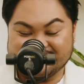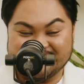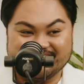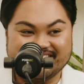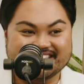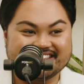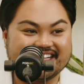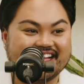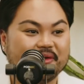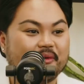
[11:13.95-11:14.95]
though, is
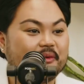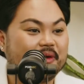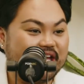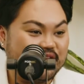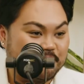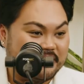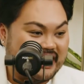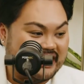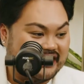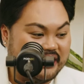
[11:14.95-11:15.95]
that, like, one weekend you'll be in
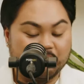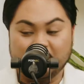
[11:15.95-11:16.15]
Adelaide,